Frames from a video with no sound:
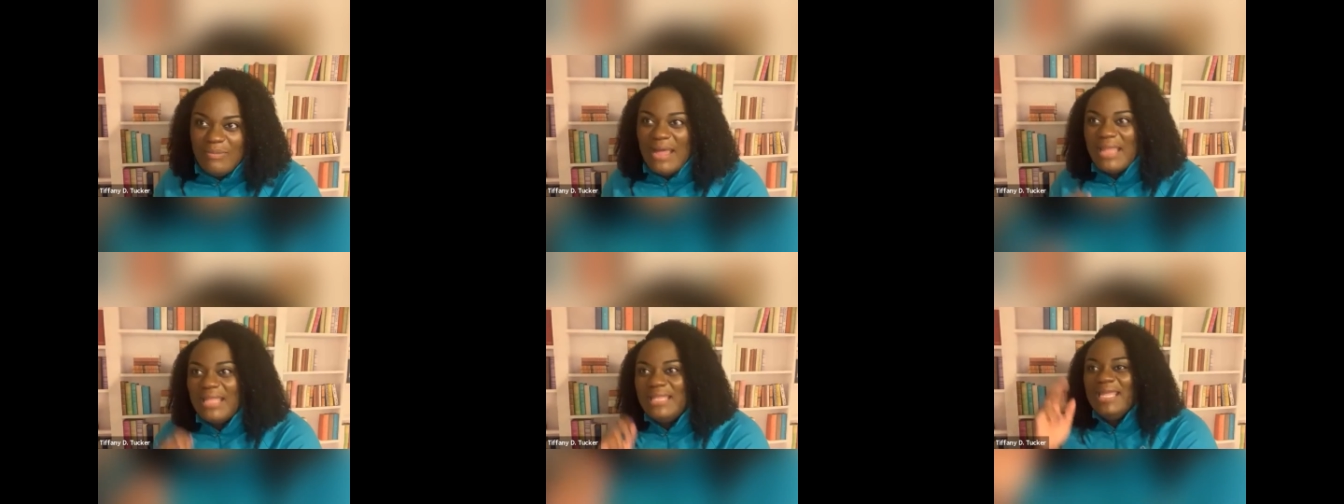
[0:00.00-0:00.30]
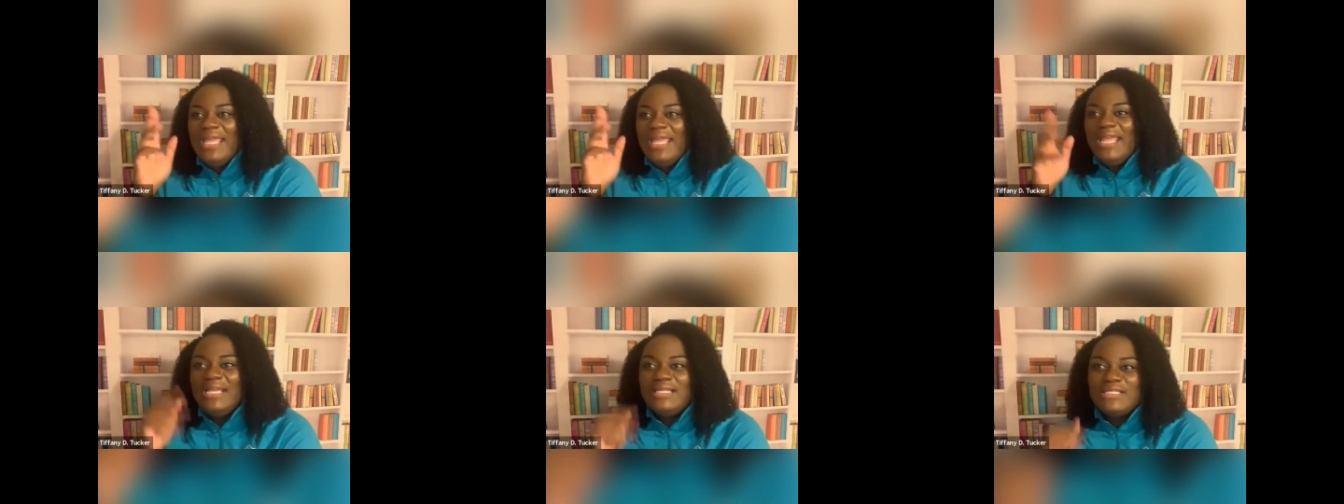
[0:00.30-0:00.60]
my
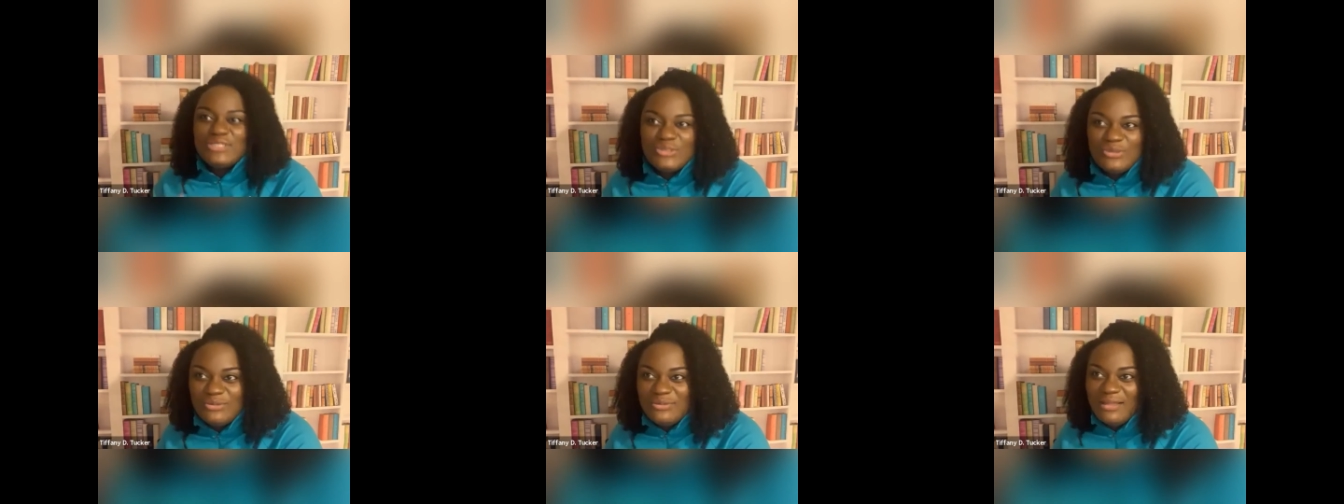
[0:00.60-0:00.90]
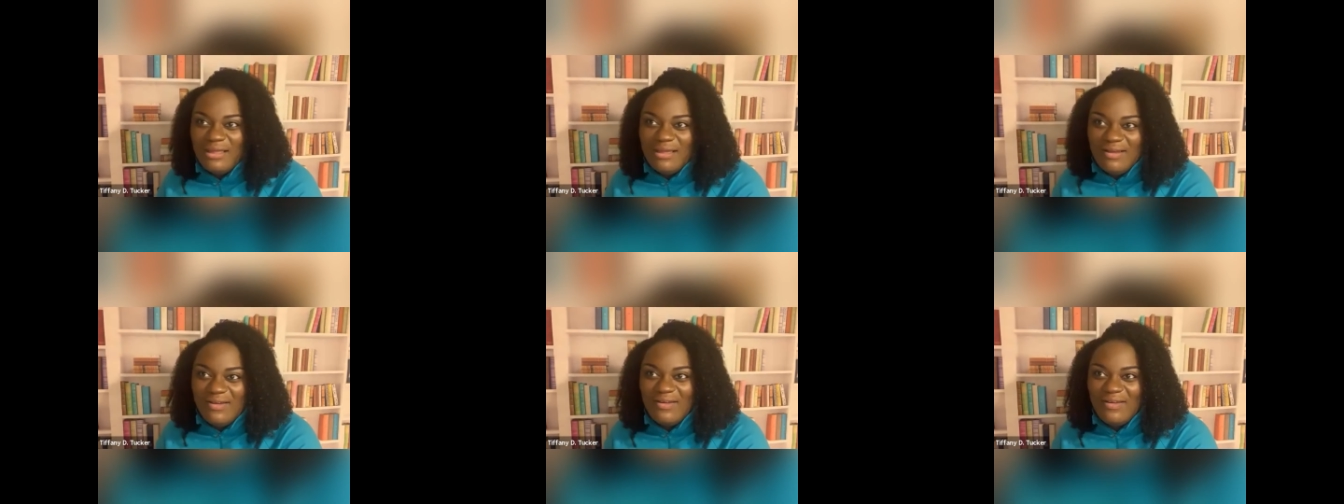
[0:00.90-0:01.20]
legs too
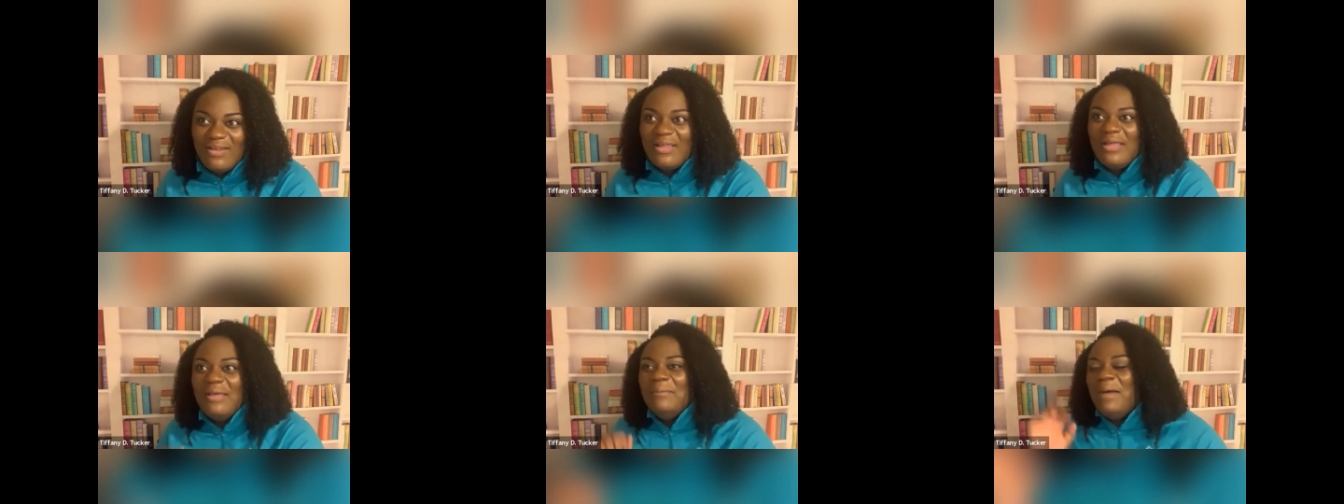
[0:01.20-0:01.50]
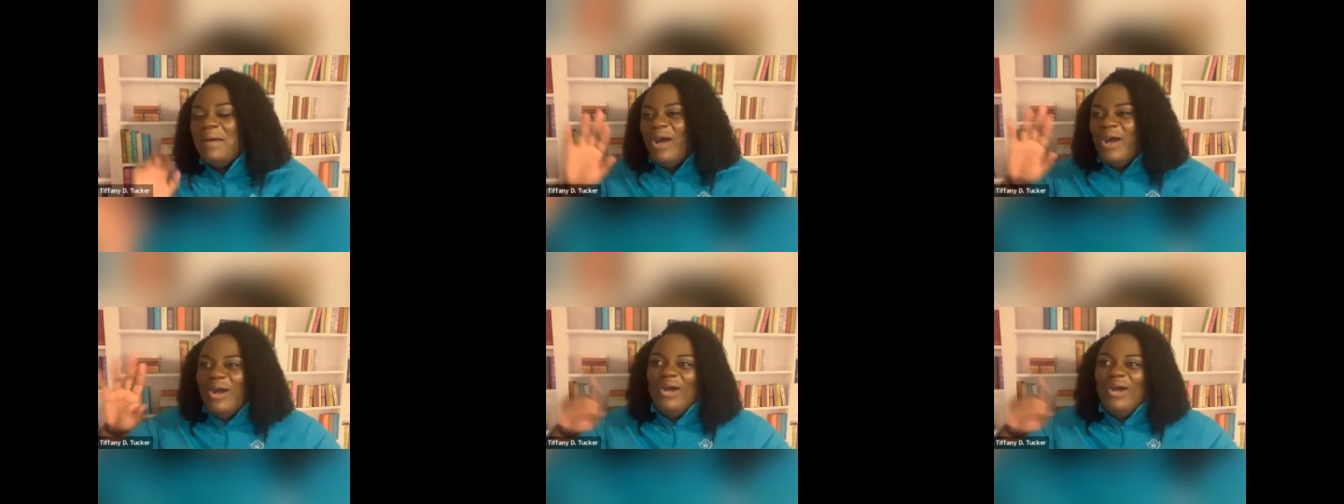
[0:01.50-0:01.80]
long, and
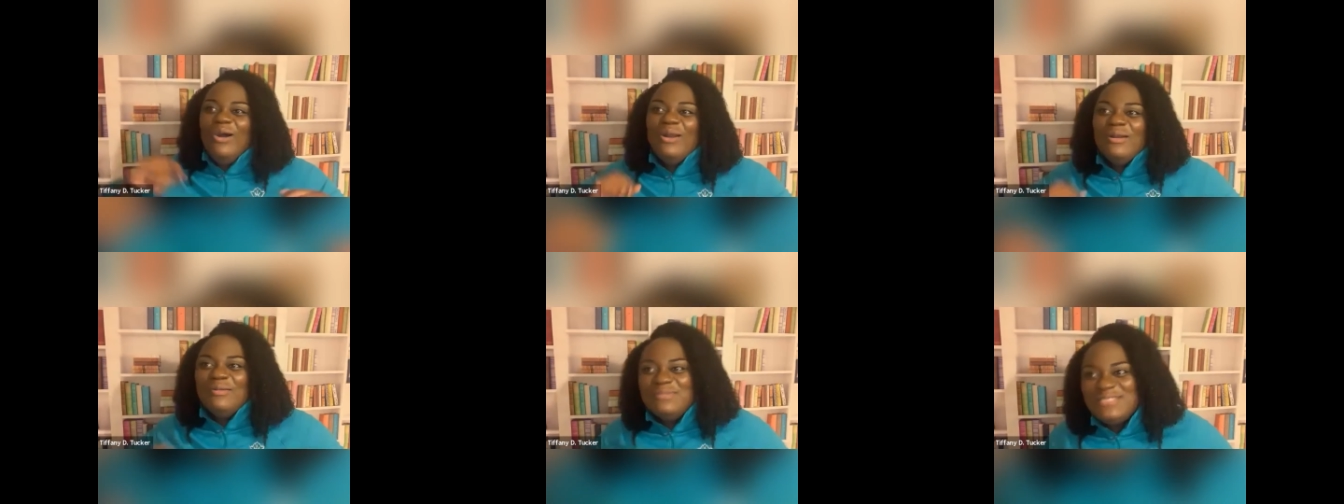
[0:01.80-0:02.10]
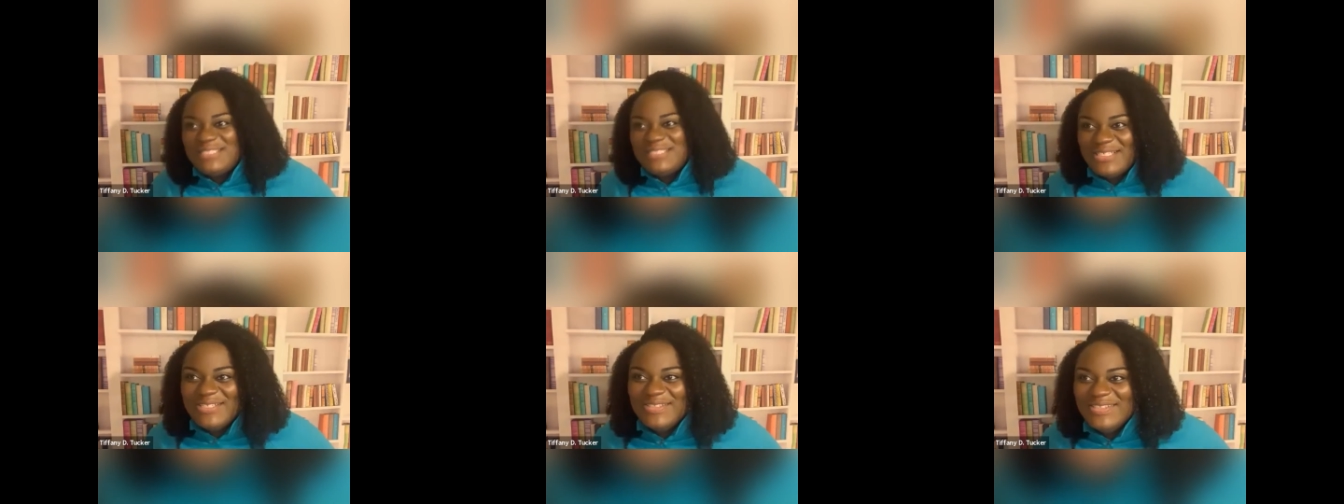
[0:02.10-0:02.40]
my
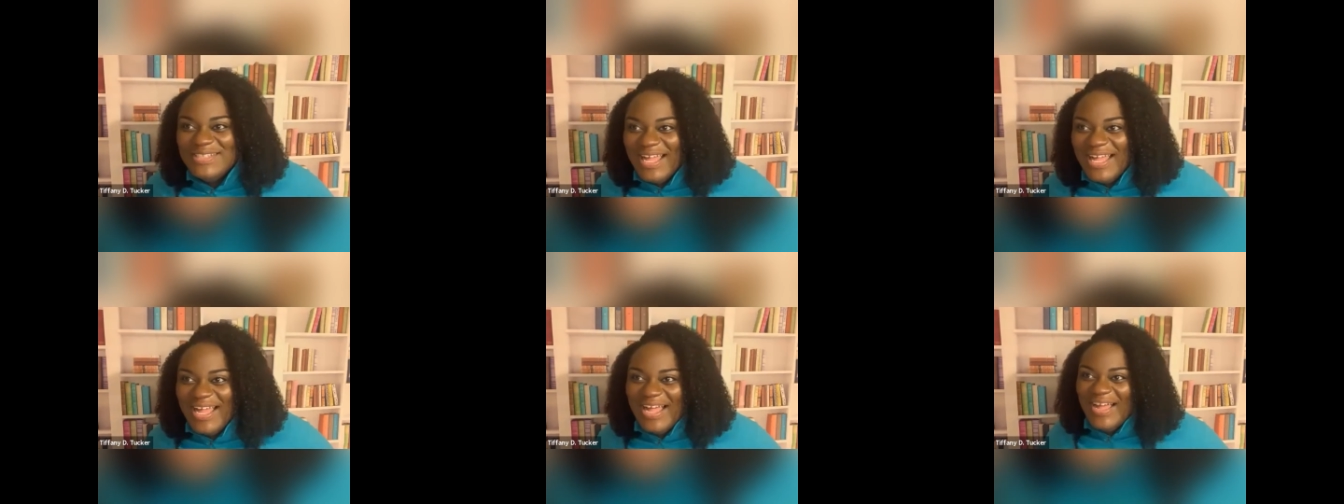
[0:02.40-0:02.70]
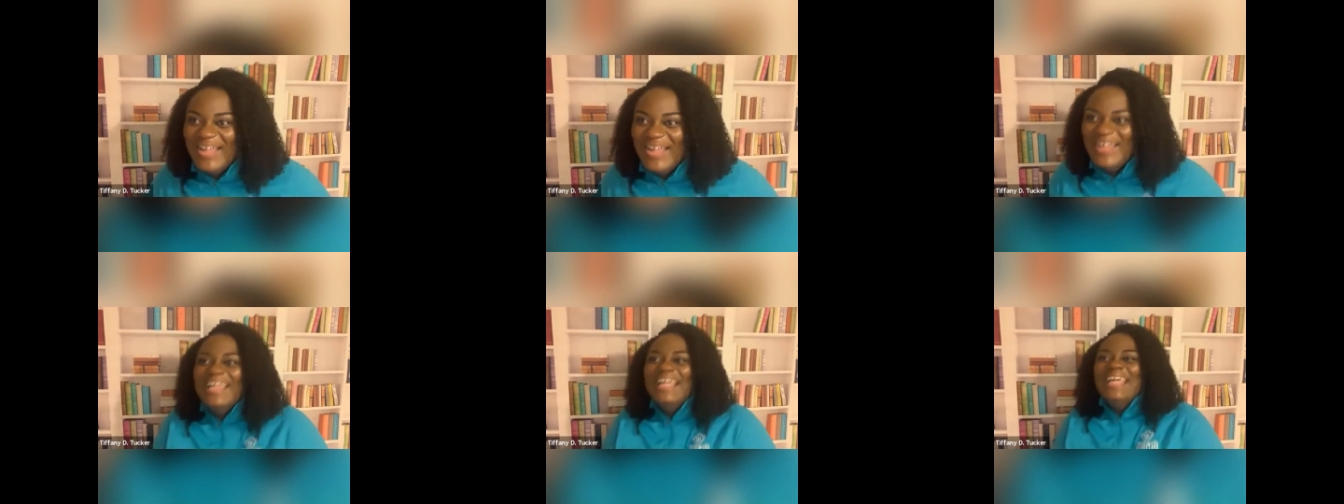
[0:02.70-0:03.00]
arms too
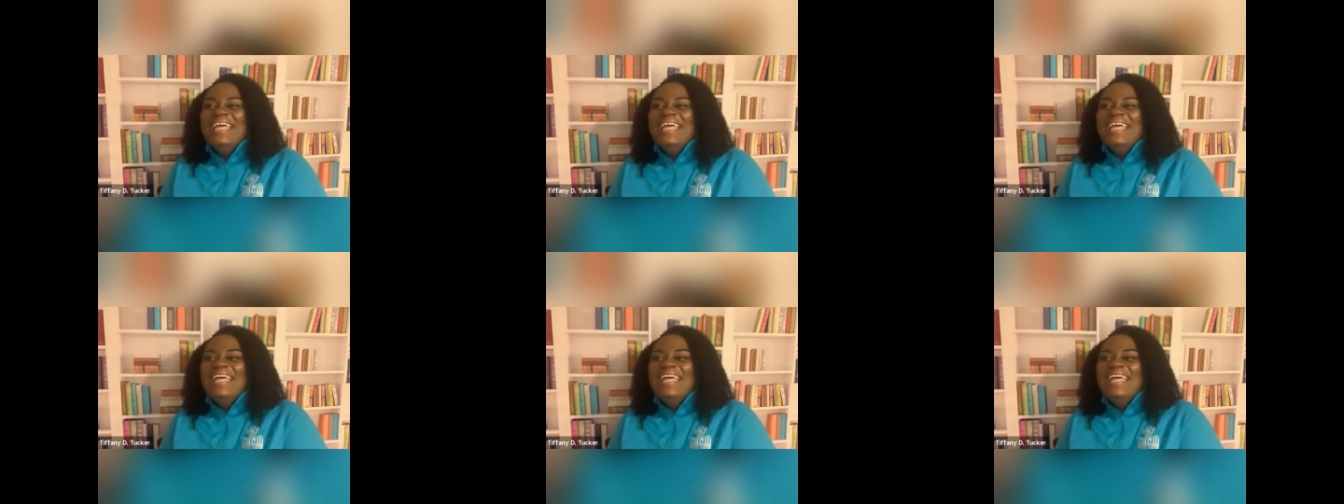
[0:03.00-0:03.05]
long.